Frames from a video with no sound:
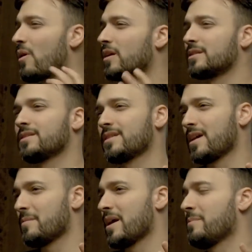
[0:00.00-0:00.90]
hard to
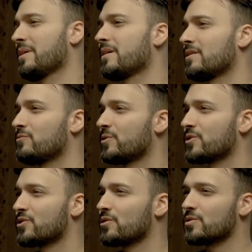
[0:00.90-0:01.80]
say, man, because we're
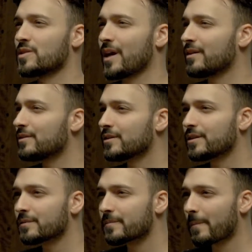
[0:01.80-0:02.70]
so secular,
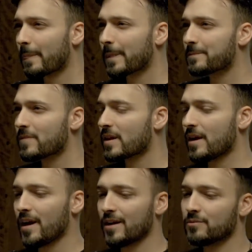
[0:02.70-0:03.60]

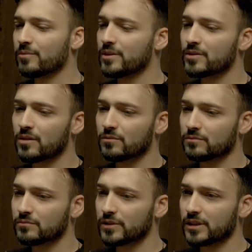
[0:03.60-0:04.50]
and we don't
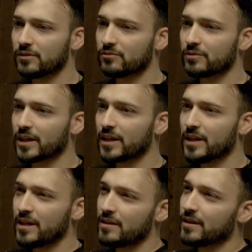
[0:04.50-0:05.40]
really like
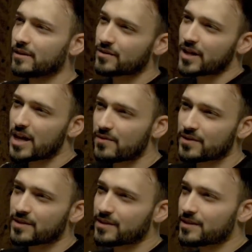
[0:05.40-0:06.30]
there's kind of
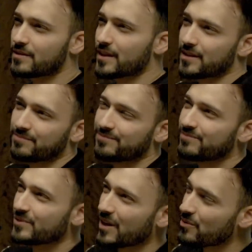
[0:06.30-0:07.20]

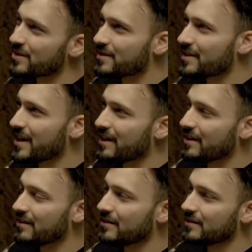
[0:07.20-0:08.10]
well, I wouldn't say